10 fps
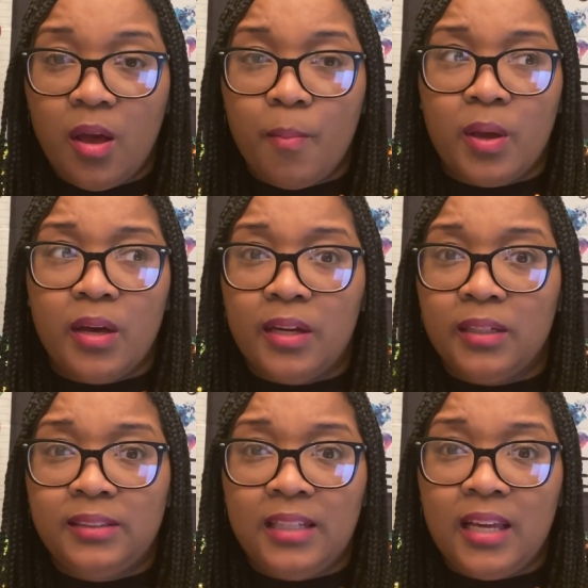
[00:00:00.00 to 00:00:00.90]

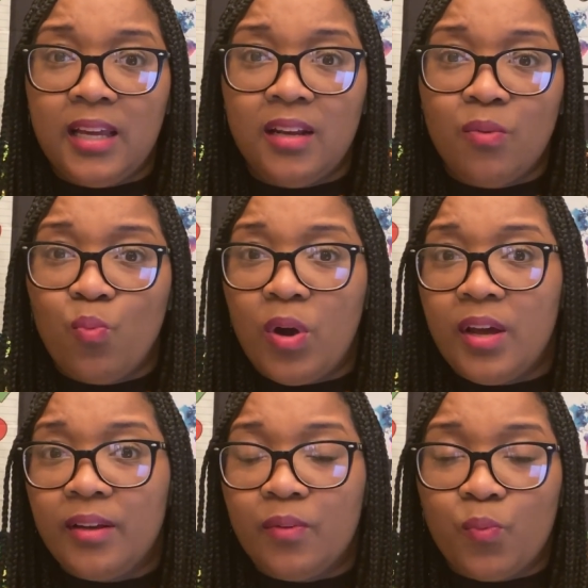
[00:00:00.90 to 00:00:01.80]
Because then
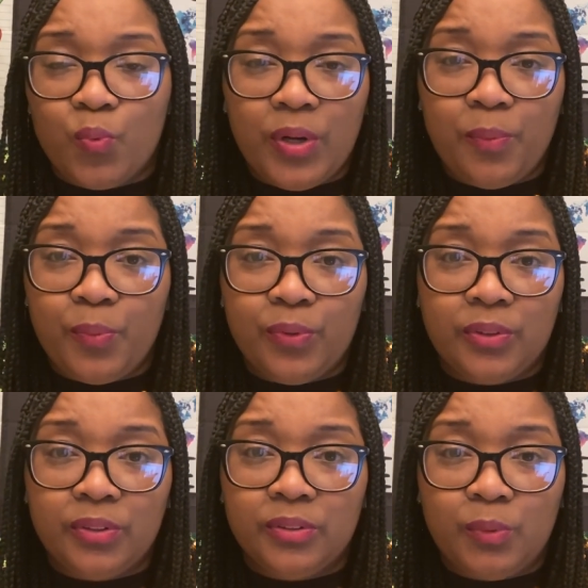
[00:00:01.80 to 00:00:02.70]
what
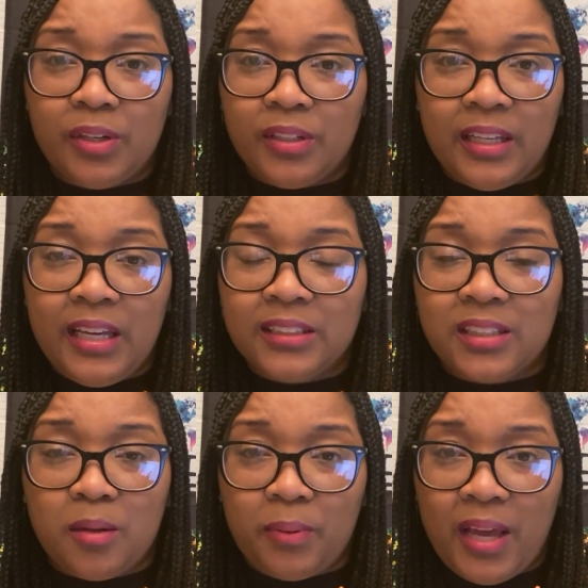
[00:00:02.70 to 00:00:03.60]
are the kids
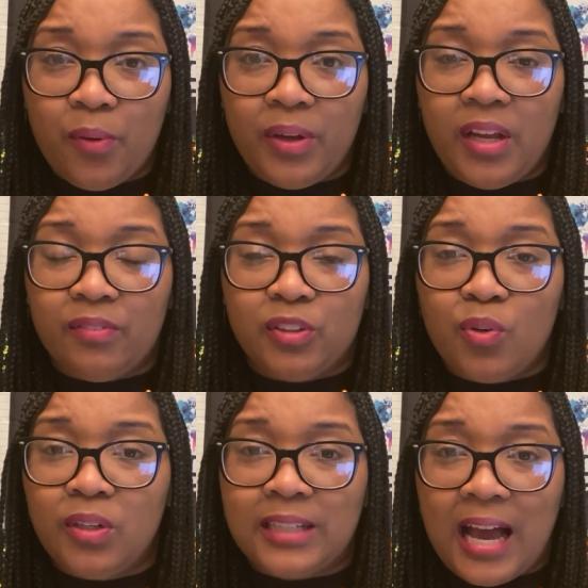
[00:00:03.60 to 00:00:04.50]
going to play with if the
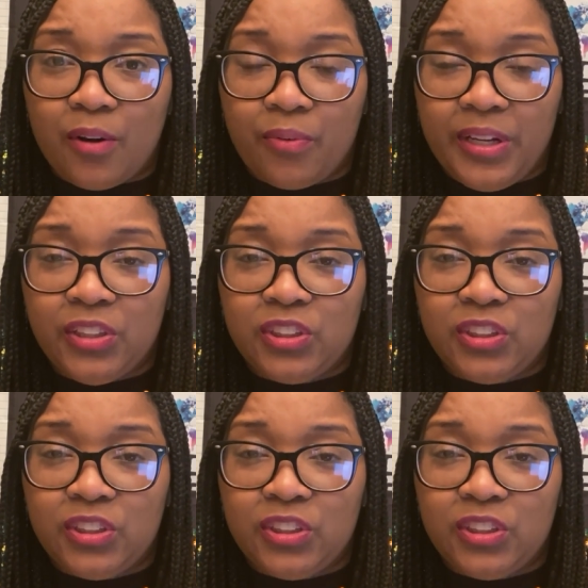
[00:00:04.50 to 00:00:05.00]
toys are out of reach?